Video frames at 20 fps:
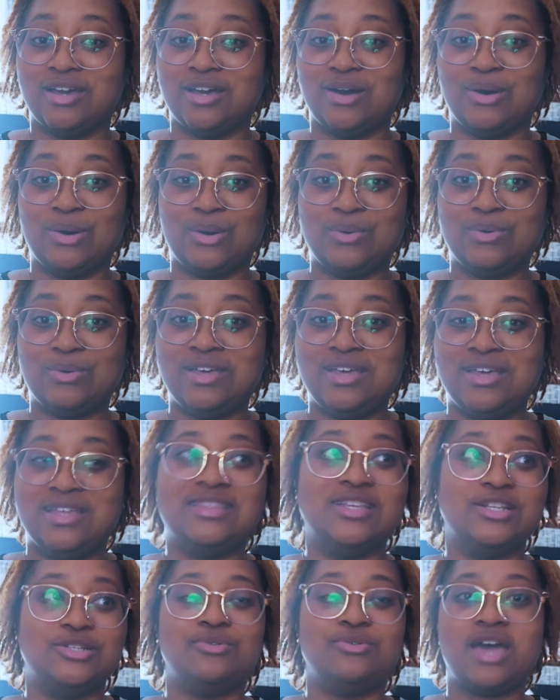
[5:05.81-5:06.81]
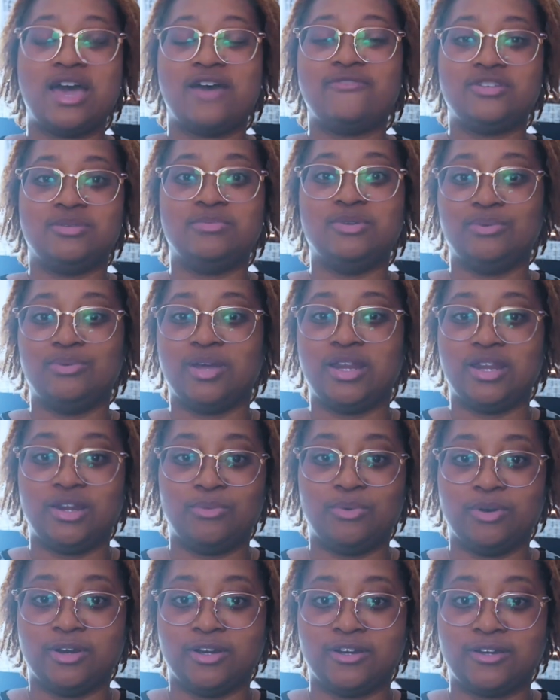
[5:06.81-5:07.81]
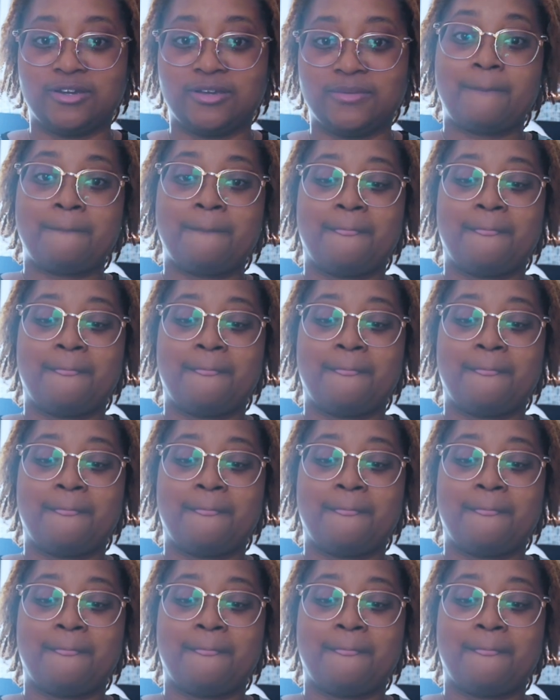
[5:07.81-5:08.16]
go that you have to be ready to work.